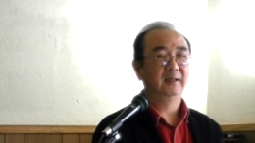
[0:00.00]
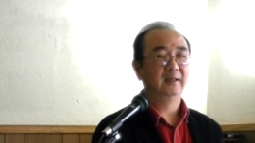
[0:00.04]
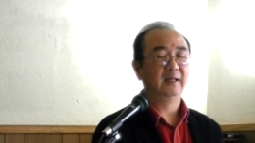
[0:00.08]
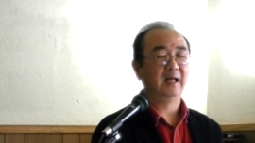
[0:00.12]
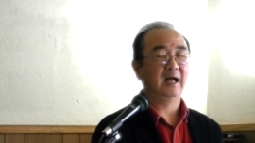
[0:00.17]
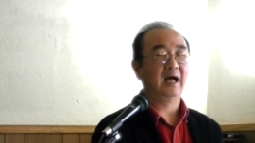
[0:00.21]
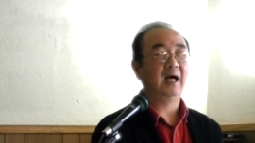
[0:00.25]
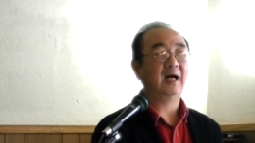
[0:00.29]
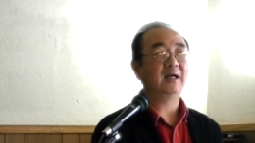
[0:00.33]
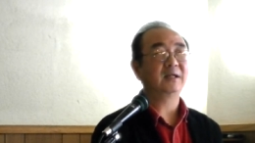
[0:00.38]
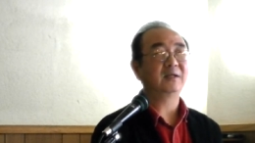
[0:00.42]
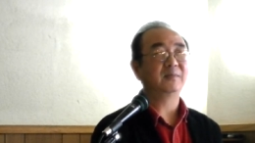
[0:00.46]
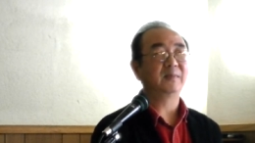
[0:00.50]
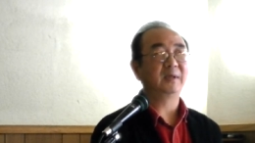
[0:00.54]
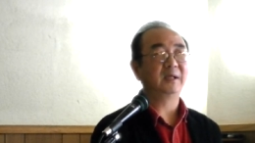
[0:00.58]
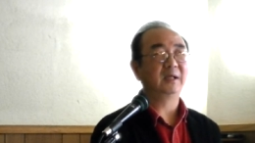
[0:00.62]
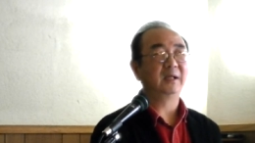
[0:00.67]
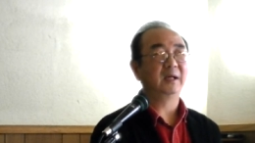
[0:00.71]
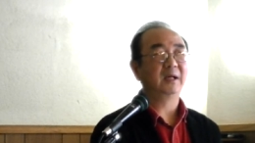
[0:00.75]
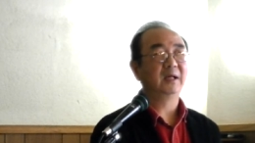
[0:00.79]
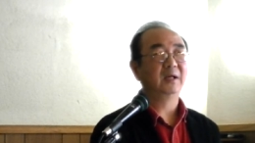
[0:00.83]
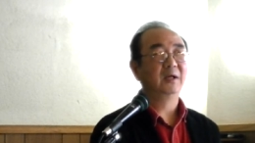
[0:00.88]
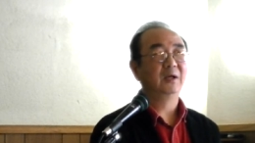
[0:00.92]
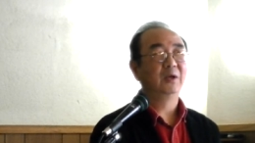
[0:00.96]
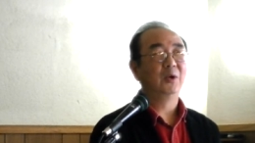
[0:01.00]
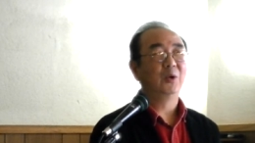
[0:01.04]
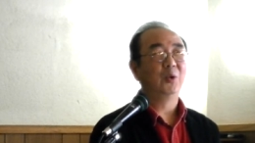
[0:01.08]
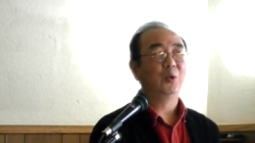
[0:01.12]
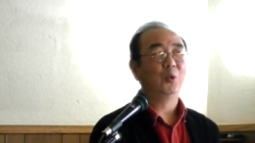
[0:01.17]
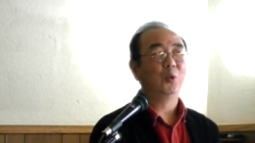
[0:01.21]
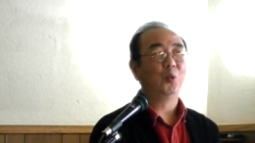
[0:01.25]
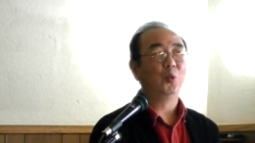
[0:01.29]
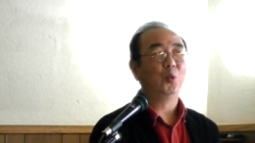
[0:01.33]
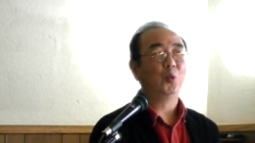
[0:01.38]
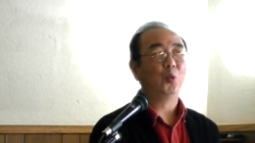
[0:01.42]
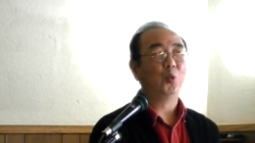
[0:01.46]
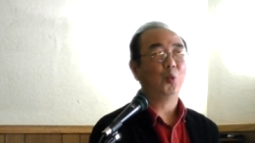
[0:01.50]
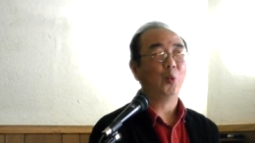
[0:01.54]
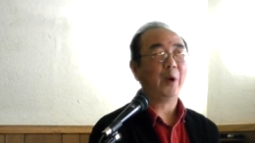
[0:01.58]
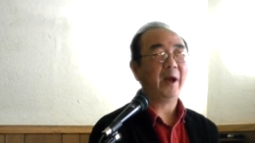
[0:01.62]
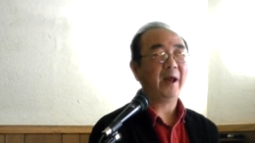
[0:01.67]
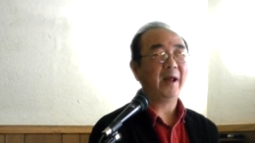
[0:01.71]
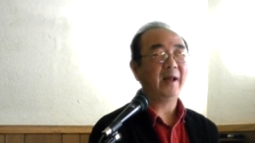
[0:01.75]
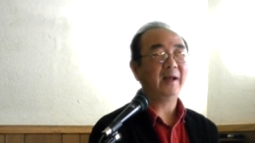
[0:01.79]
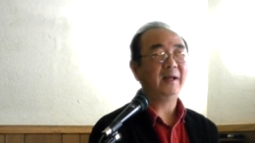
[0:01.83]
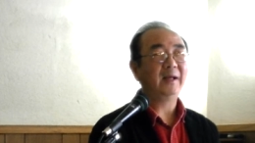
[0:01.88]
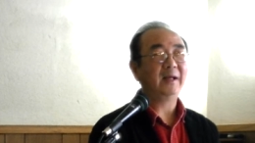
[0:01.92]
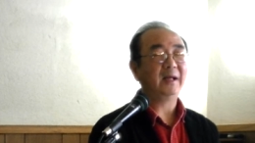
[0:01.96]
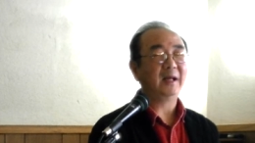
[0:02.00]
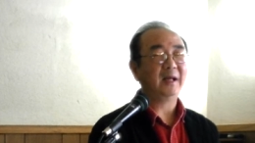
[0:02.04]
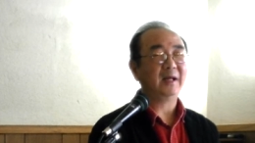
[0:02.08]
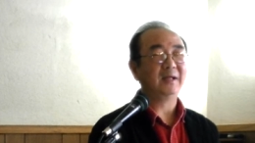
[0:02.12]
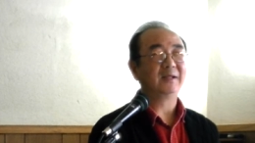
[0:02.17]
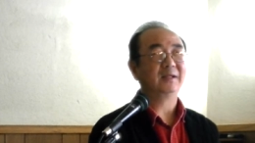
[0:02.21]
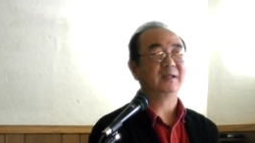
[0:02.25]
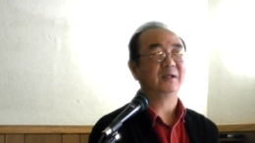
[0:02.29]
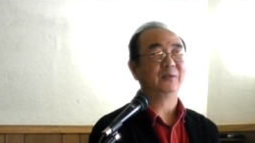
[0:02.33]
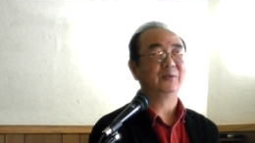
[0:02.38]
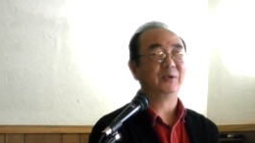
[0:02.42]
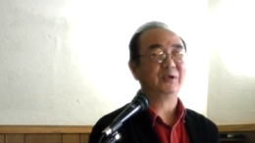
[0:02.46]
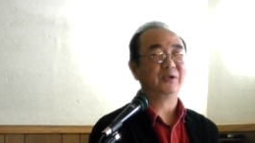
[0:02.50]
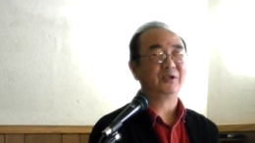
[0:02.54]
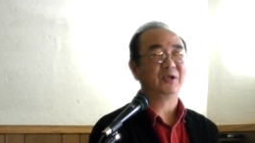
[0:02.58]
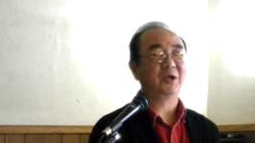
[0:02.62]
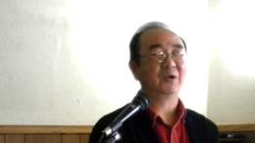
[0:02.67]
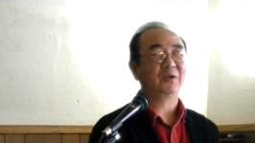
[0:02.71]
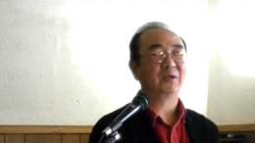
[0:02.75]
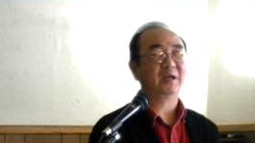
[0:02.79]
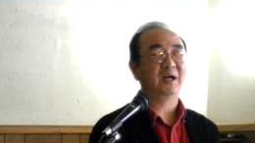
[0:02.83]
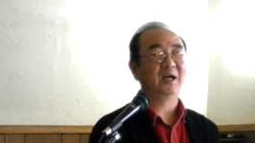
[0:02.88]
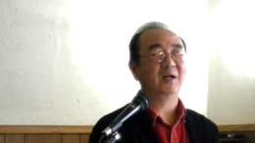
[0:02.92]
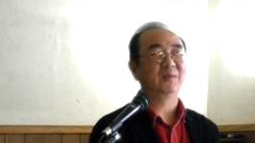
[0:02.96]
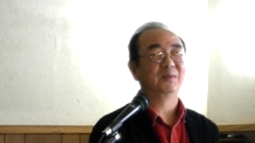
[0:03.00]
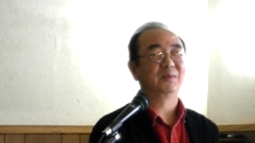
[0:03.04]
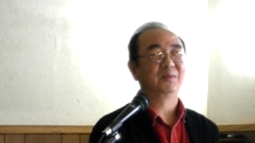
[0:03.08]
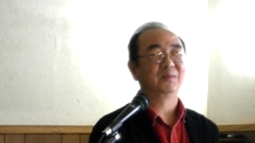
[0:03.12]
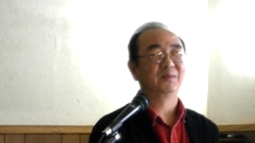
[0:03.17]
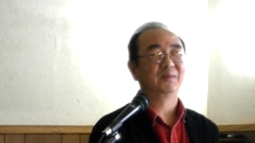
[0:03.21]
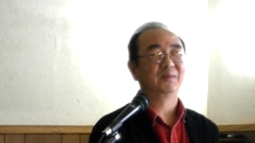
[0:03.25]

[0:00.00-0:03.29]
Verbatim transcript: They ask me, when is the result coming?